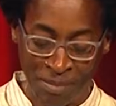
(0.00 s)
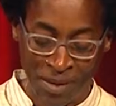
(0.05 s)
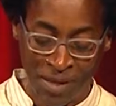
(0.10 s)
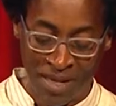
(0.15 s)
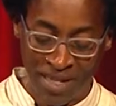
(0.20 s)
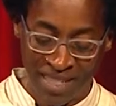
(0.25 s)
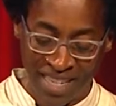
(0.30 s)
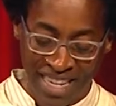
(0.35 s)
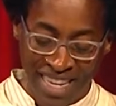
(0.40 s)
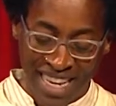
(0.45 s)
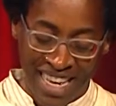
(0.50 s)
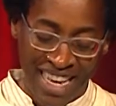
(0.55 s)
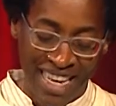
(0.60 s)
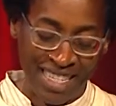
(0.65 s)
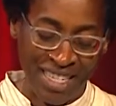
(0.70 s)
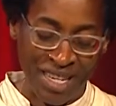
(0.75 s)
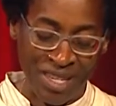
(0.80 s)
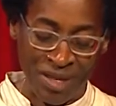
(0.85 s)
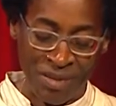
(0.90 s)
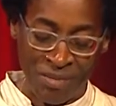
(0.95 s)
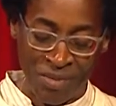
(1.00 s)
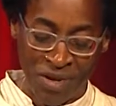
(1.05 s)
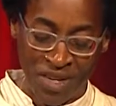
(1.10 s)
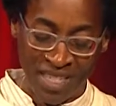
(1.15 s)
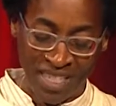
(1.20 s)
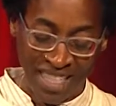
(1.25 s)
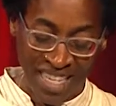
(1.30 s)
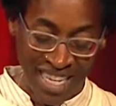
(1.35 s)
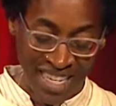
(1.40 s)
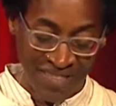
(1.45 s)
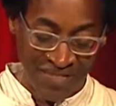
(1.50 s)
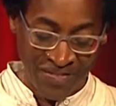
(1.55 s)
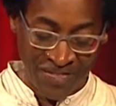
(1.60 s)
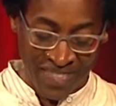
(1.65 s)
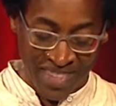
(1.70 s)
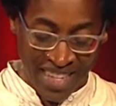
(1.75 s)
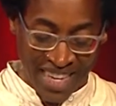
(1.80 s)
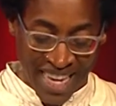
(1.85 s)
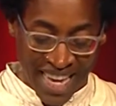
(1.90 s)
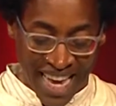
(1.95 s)
book, Another Brooklyn,
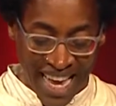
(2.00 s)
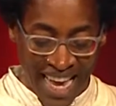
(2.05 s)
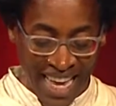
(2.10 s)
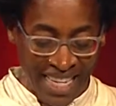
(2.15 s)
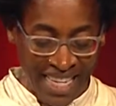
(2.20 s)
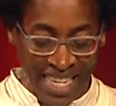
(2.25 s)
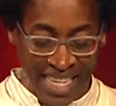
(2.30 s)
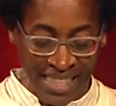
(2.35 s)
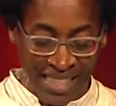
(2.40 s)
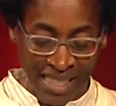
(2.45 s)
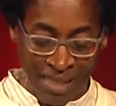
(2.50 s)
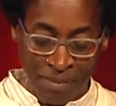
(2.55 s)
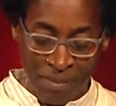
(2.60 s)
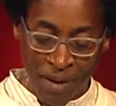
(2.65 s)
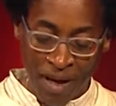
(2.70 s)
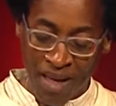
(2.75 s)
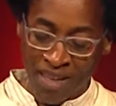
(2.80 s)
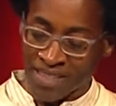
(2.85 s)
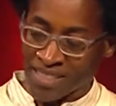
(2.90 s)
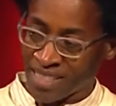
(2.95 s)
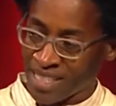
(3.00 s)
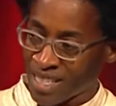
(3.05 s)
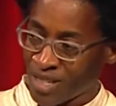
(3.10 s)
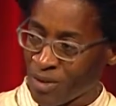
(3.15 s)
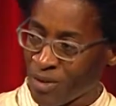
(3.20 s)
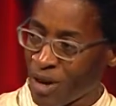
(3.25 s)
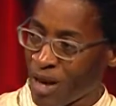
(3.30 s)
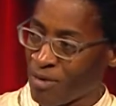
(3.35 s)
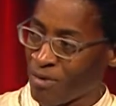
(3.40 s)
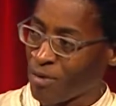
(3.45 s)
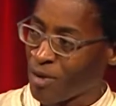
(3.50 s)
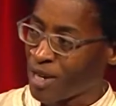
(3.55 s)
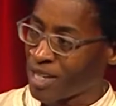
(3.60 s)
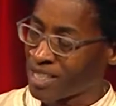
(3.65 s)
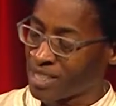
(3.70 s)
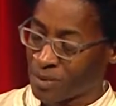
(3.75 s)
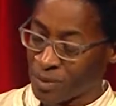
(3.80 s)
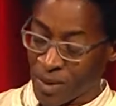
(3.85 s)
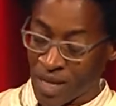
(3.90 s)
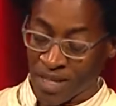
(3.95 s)
and Nancy Paulson, who I've
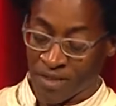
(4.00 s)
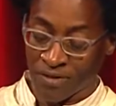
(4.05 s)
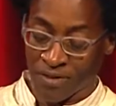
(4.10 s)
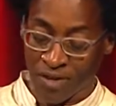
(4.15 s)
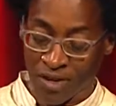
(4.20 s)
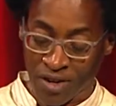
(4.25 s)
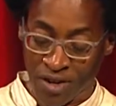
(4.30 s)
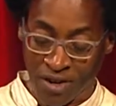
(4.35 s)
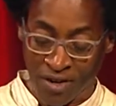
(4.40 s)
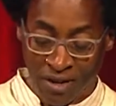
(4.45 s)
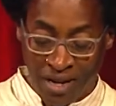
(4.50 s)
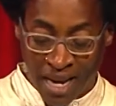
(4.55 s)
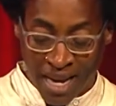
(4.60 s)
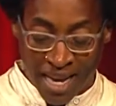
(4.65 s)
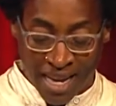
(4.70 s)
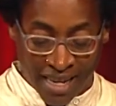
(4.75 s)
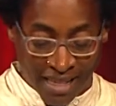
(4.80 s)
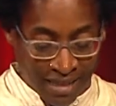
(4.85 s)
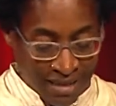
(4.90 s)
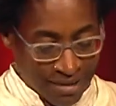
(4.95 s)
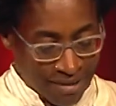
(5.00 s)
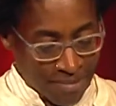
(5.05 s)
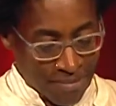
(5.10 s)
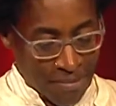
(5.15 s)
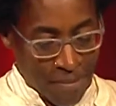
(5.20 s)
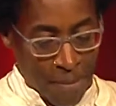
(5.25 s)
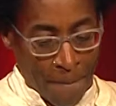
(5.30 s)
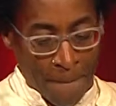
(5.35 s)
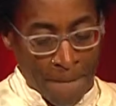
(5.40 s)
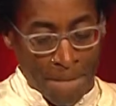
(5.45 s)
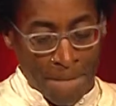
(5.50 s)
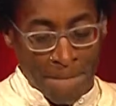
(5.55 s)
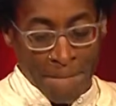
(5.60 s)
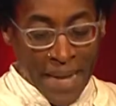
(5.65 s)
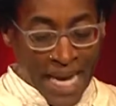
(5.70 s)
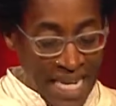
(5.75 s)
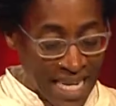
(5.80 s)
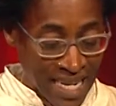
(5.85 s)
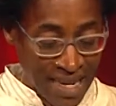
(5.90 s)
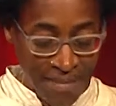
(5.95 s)
worked with for
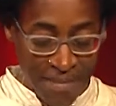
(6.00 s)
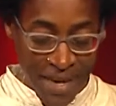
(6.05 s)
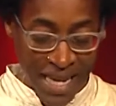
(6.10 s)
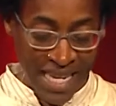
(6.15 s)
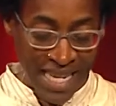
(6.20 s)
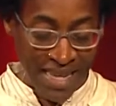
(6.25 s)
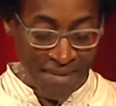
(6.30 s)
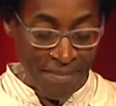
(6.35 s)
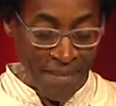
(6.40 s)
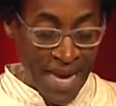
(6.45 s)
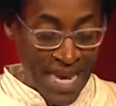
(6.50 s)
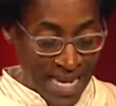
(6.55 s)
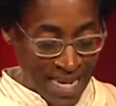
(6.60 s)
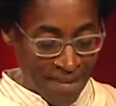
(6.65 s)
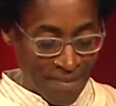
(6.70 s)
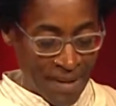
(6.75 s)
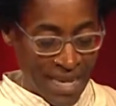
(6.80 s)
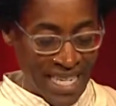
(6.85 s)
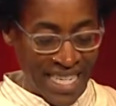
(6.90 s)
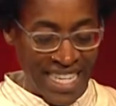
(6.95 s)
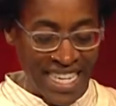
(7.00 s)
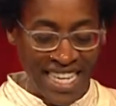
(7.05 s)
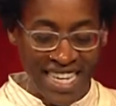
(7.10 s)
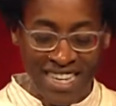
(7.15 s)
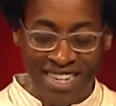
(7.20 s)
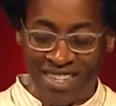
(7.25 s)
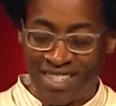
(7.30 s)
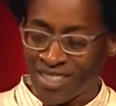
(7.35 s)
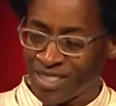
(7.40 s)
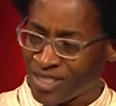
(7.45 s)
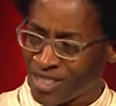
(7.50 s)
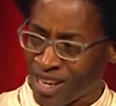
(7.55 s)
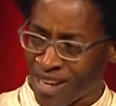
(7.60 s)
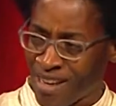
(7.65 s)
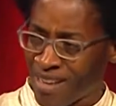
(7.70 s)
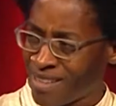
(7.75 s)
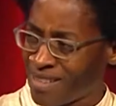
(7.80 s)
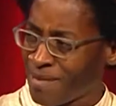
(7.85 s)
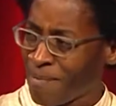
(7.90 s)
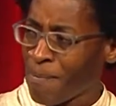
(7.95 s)
many, many, many, many years
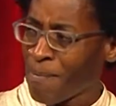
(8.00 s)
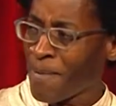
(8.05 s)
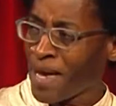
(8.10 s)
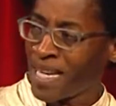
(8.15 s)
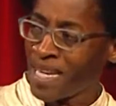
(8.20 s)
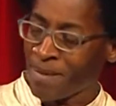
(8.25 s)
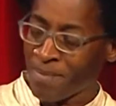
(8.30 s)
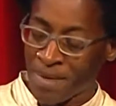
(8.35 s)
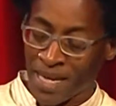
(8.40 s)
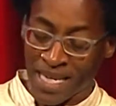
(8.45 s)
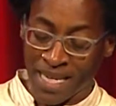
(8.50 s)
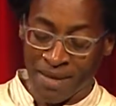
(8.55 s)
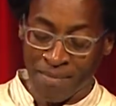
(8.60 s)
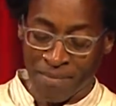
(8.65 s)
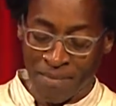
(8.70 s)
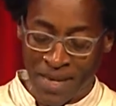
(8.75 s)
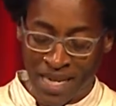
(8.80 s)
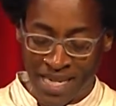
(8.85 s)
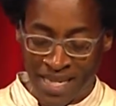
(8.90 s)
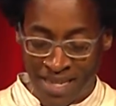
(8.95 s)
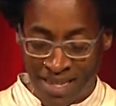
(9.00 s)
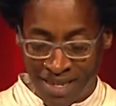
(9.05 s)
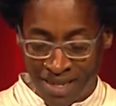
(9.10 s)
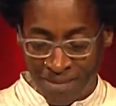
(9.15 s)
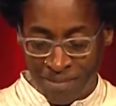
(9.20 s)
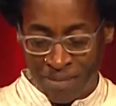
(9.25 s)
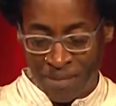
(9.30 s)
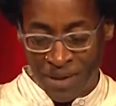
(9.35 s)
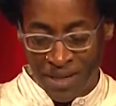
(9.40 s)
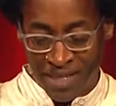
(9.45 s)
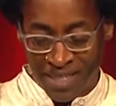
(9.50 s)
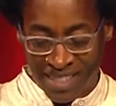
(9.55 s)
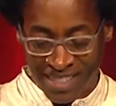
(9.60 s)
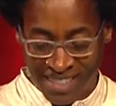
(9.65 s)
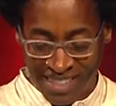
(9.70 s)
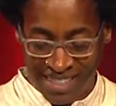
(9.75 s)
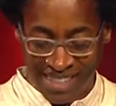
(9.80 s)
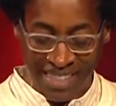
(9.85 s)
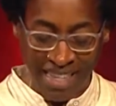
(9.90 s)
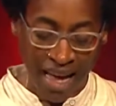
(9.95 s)
on many, many, many
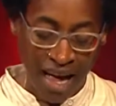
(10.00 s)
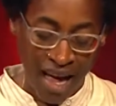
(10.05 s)
books